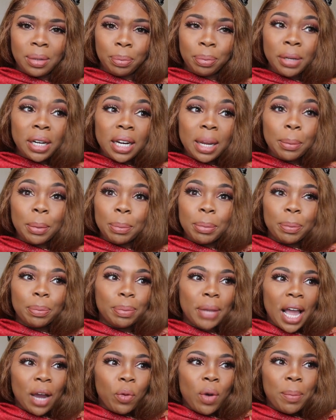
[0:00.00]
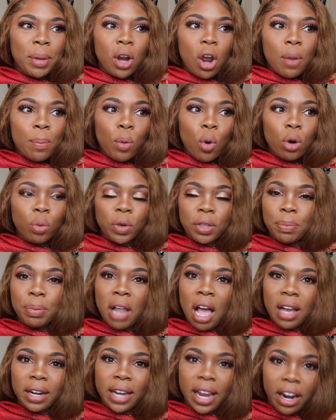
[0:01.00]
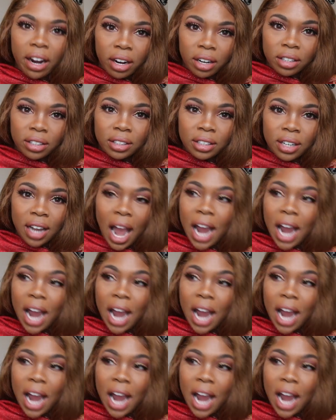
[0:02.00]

Black women are born with blonde hair.